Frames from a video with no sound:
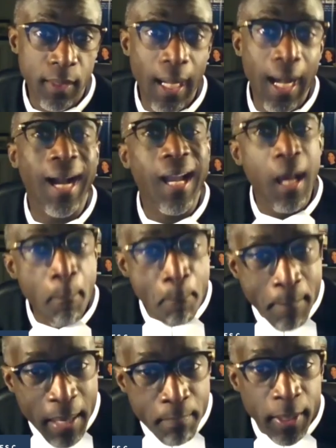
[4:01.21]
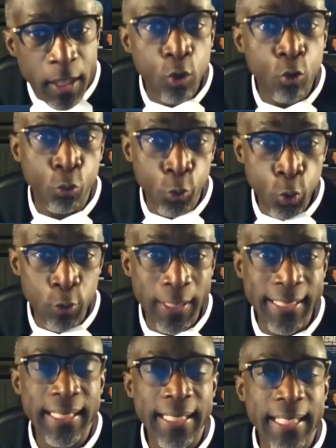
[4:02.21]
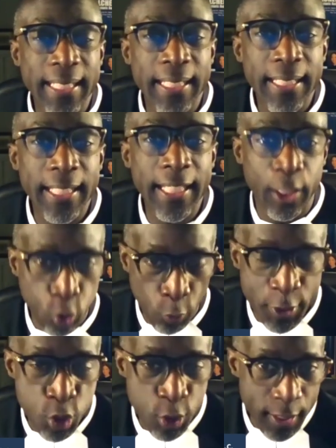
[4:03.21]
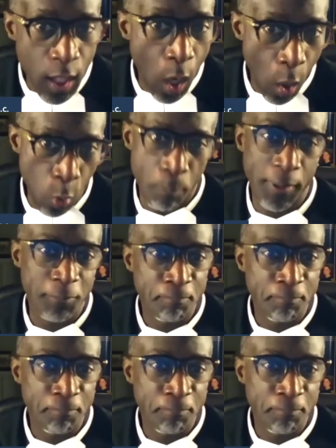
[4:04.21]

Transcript: a commitment rooted in Christian hope.